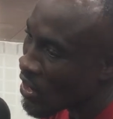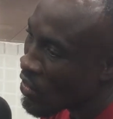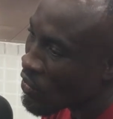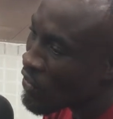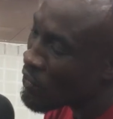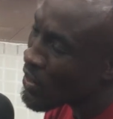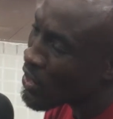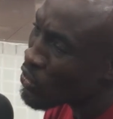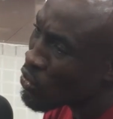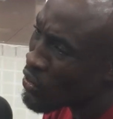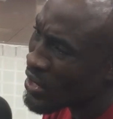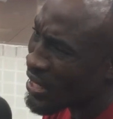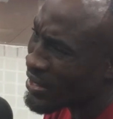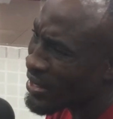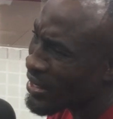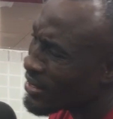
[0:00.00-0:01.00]
we've been to
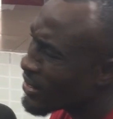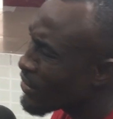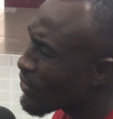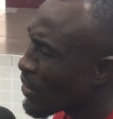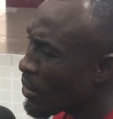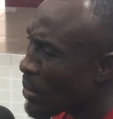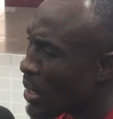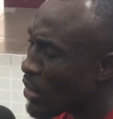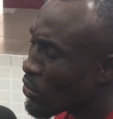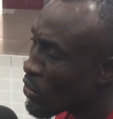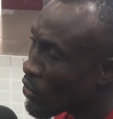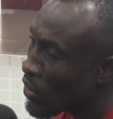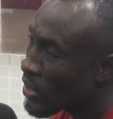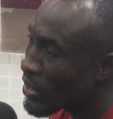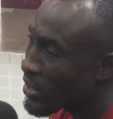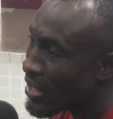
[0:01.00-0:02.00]
successive,
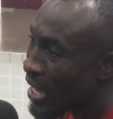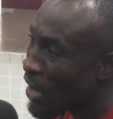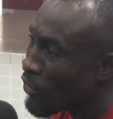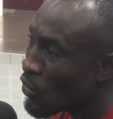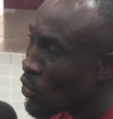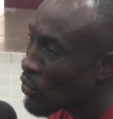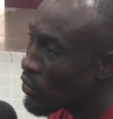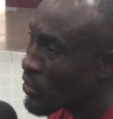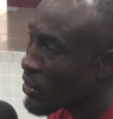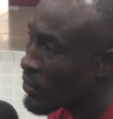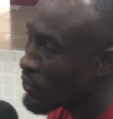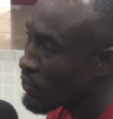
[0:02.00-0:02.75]
AFCON